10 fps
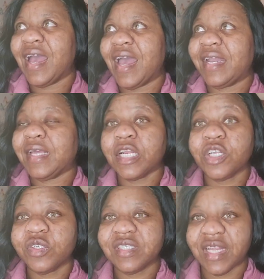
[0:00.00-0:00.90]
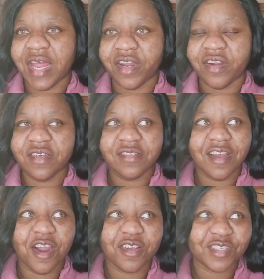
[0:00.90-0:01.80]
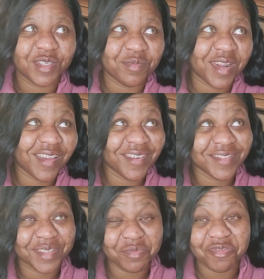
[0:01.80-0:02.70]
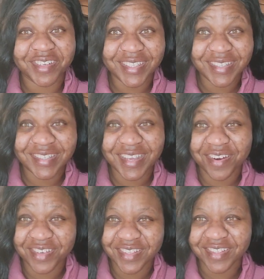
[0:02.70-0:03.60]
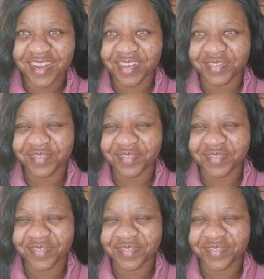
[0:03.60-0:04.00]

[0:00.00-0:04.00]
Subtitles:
And in those letters are some really scary stuff,